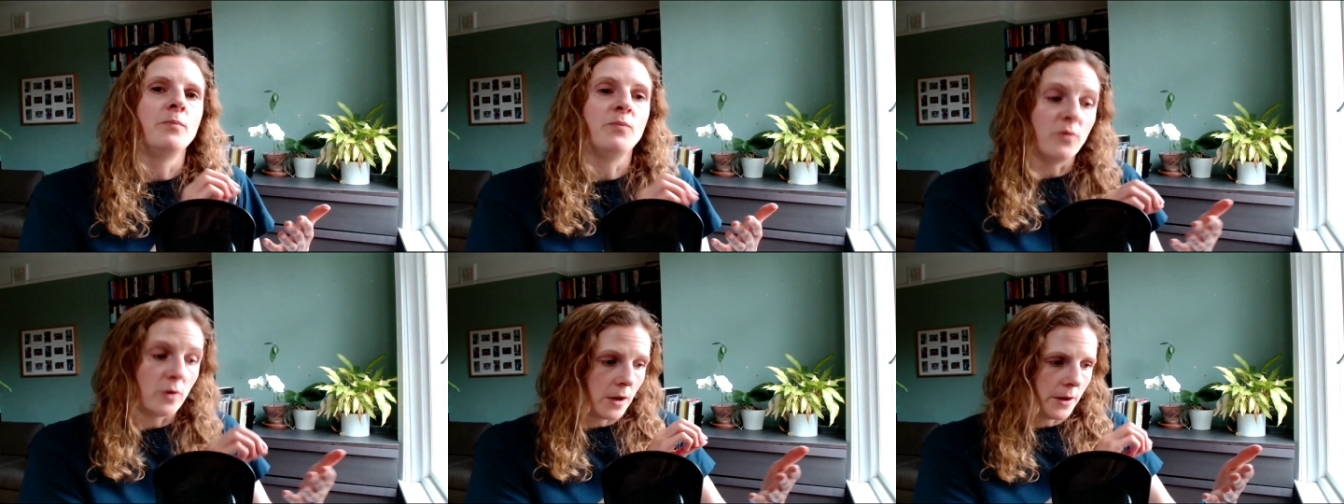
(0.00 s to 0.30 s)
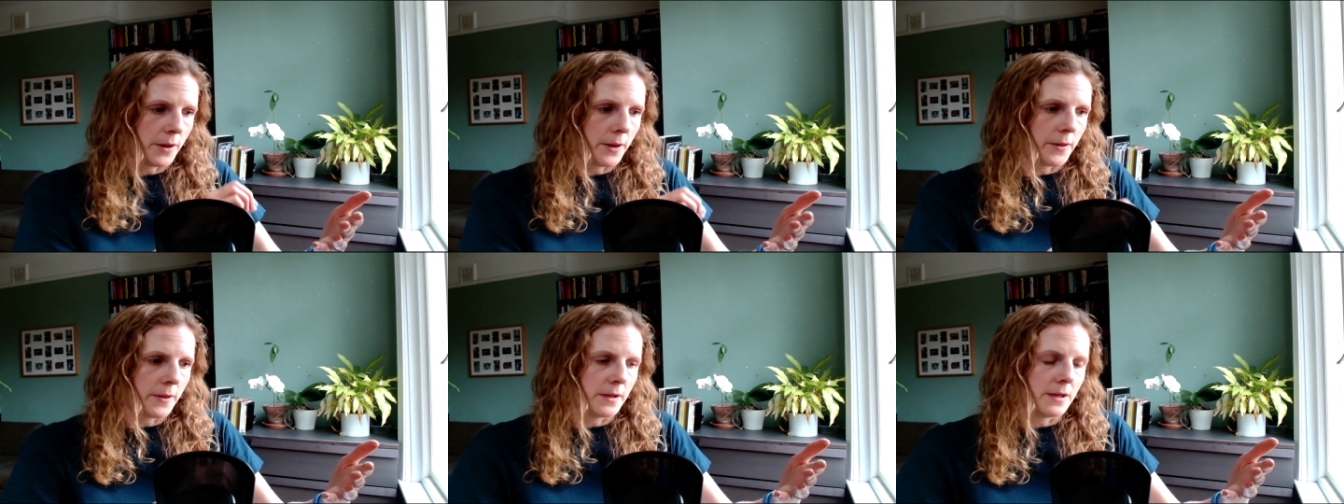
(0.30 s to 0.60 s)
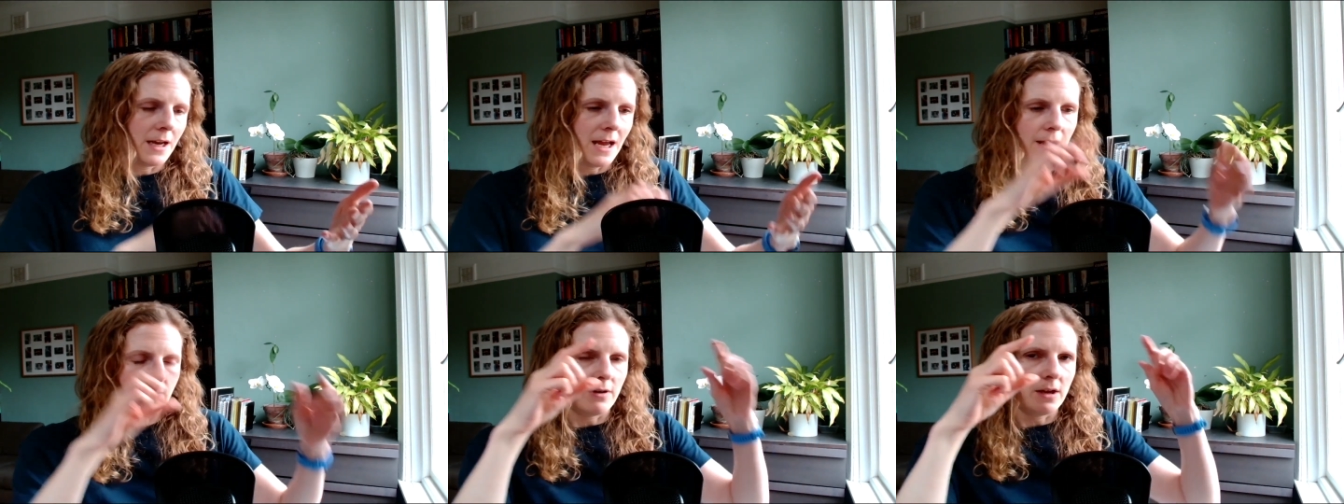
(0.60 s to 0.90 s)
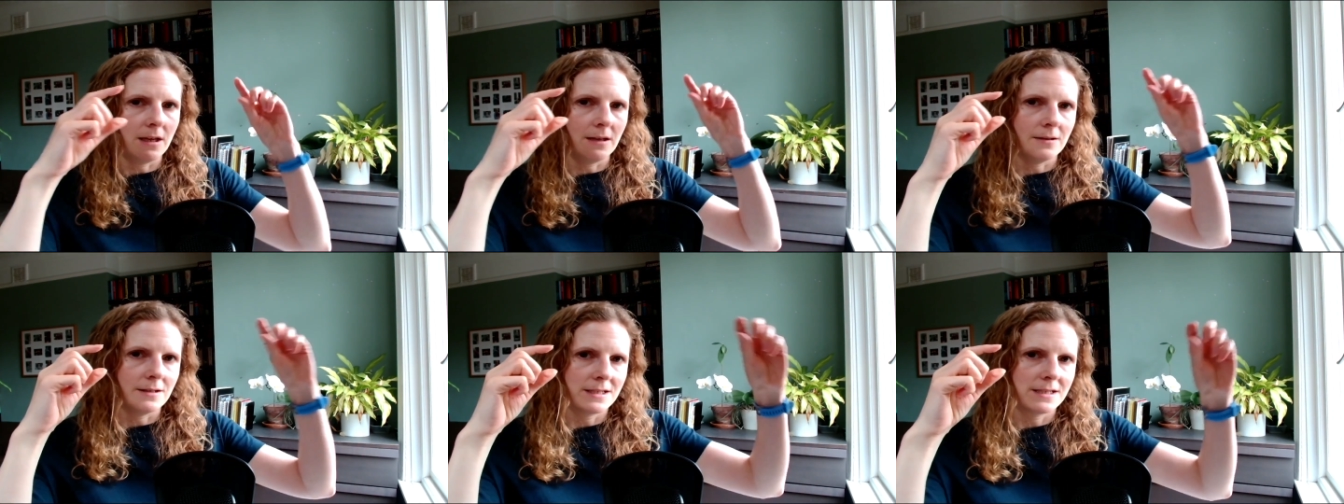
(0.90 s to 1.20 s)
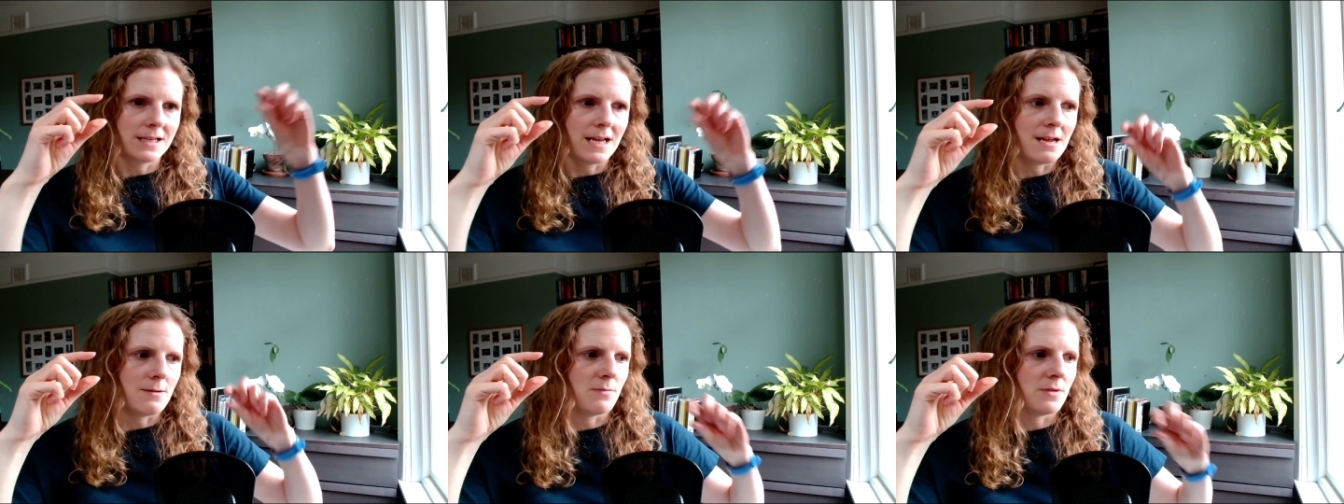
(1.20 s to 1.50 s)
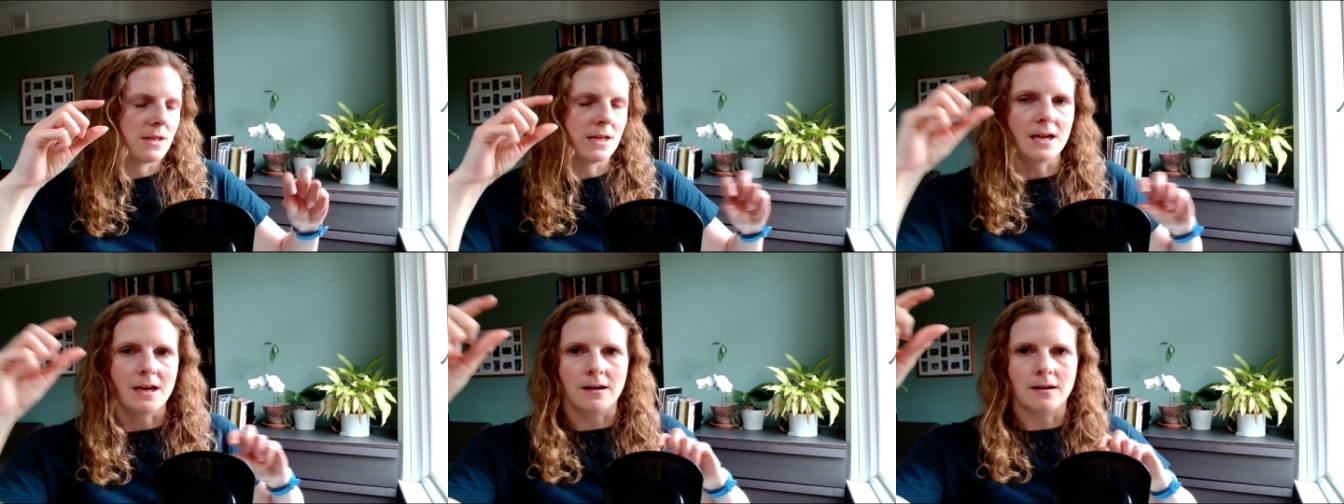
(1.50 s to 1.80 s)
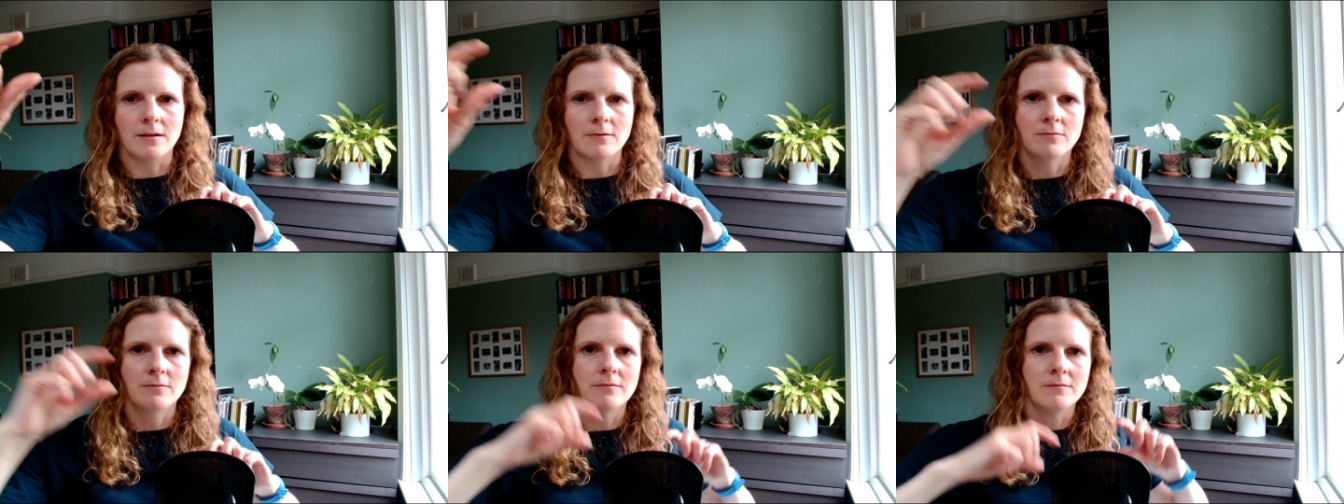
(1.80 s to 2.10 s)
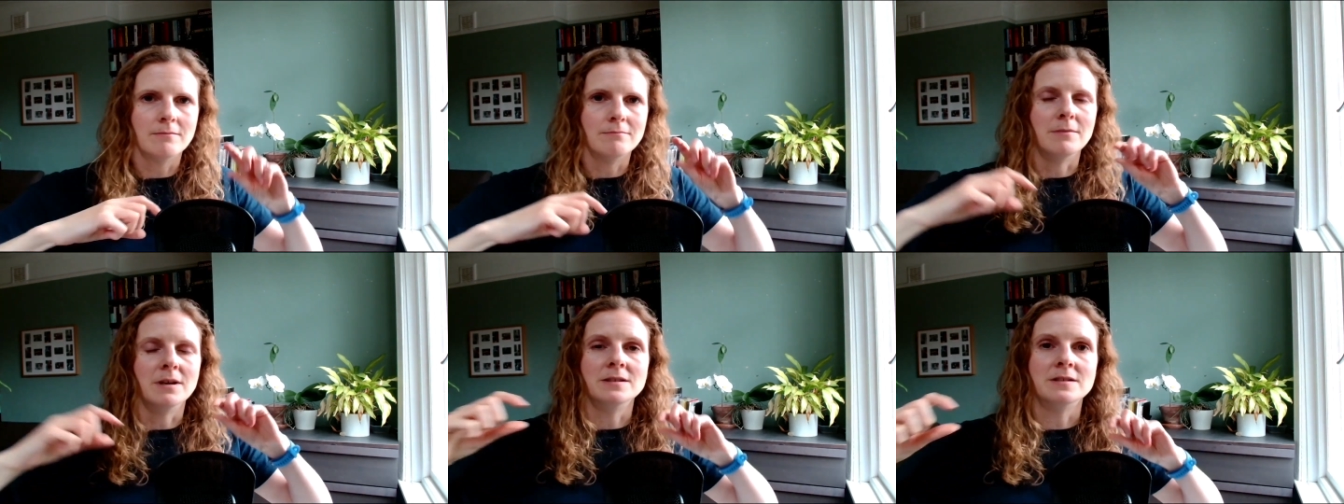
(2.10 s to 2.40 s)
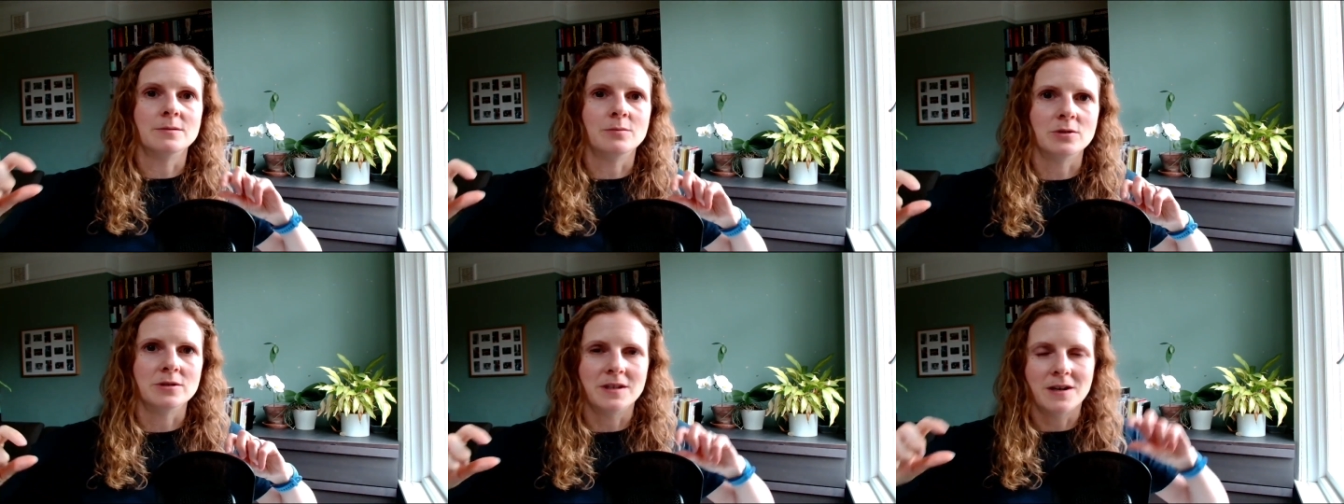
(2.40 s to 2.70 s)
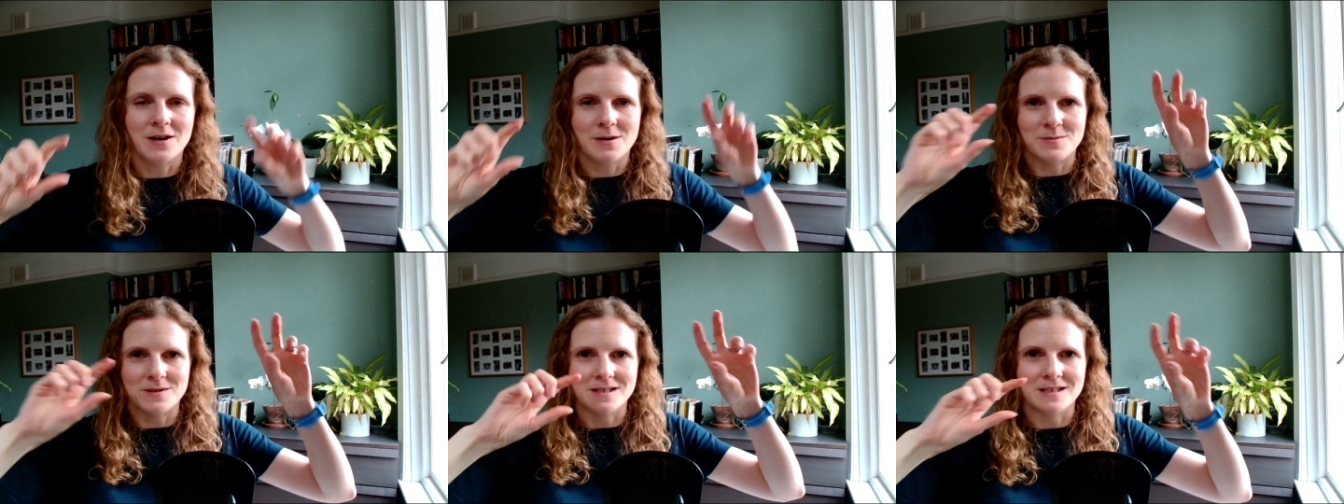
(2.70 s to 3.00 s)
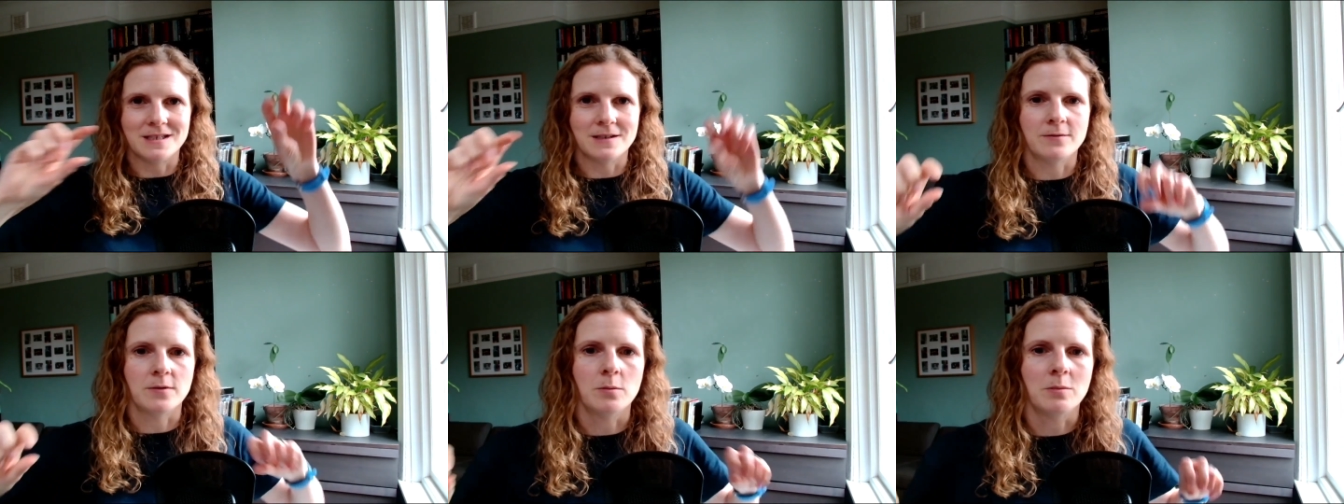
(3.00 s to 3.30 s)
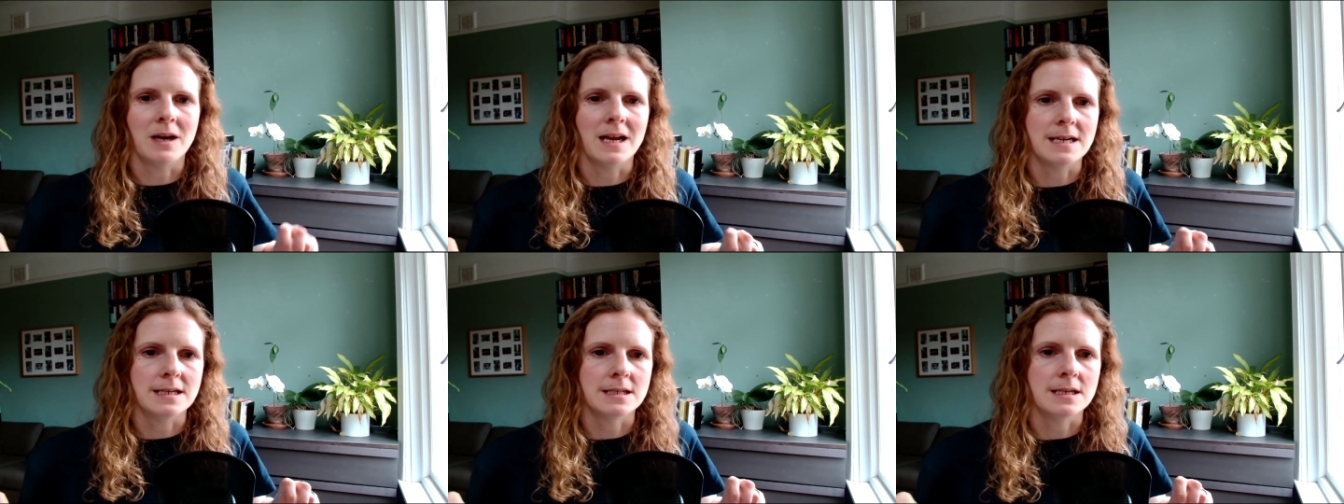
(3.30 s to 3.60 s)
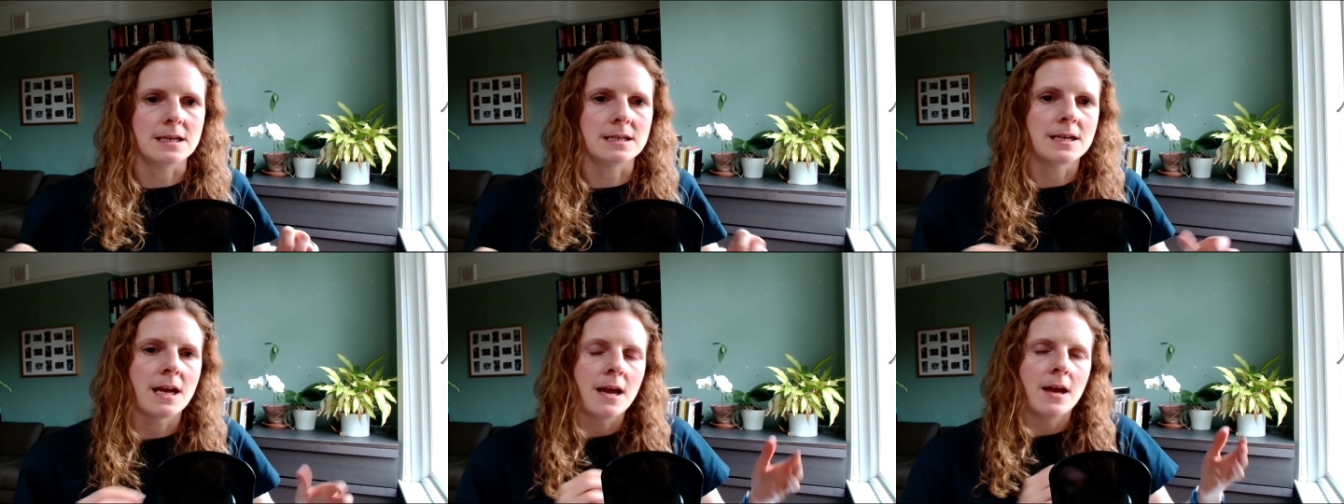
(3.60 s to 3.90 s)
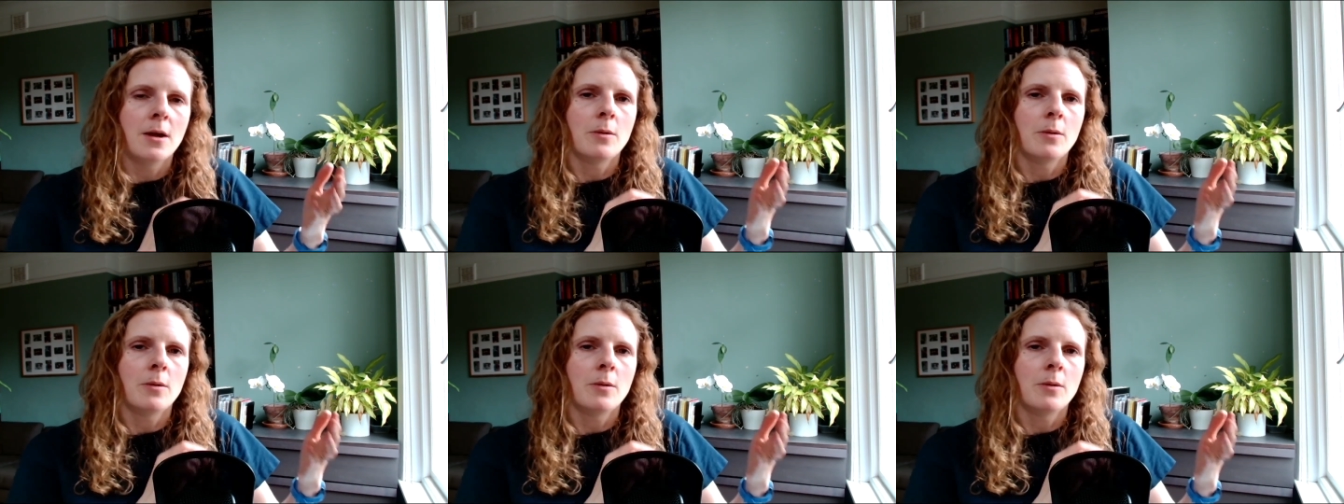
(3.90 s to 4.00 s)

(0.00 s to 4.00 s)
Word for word: rather than having the same thing multiple times in different places,